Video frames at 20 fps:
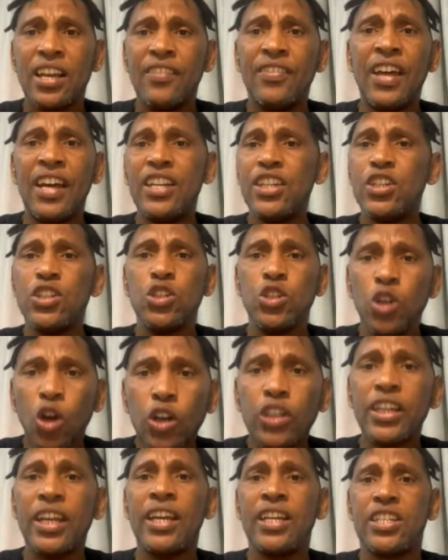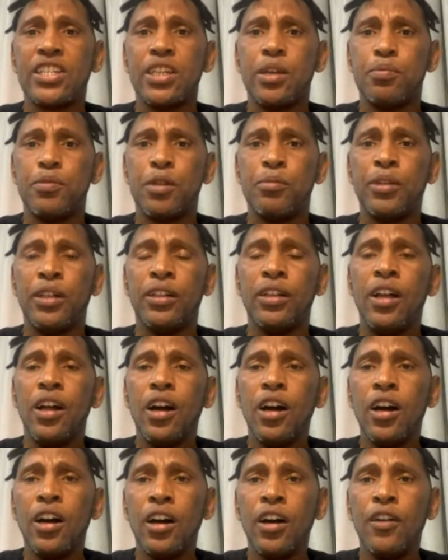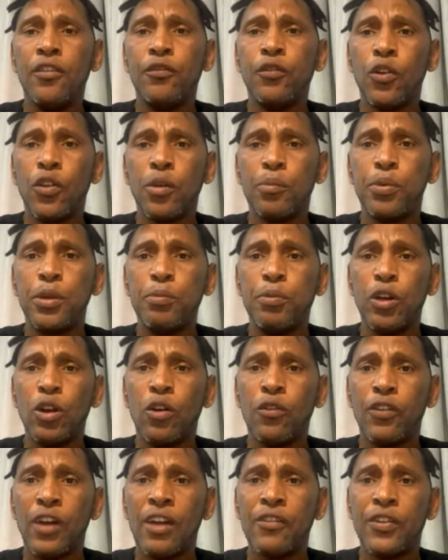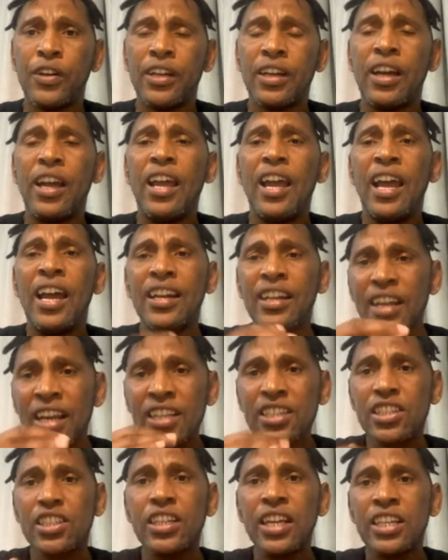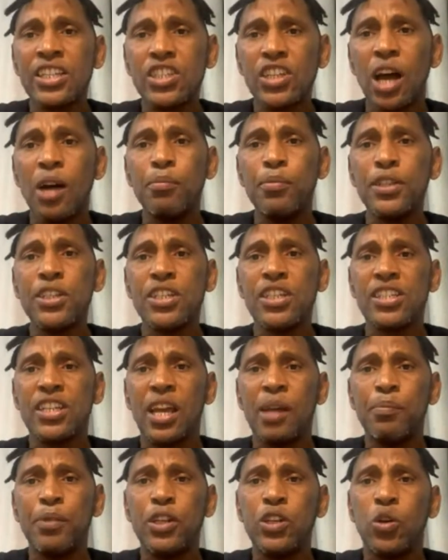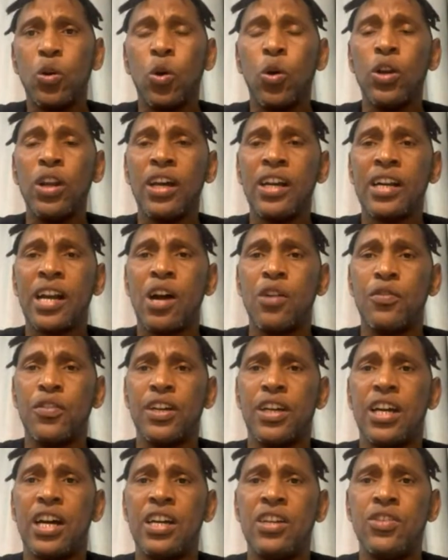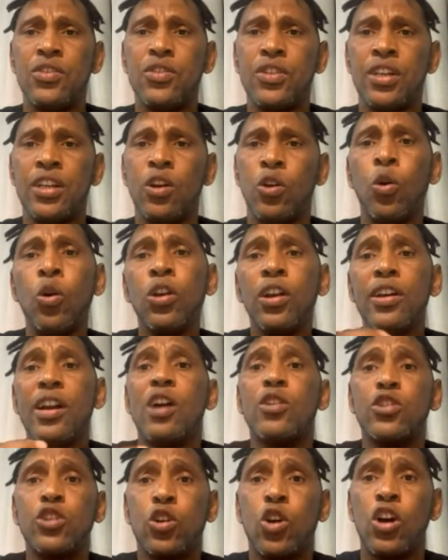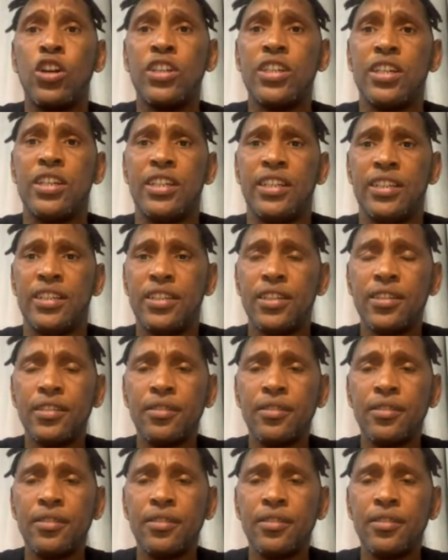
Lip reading: That is not acceptable for the people of Africa. And that's examples is happening all around the country, all around the continent.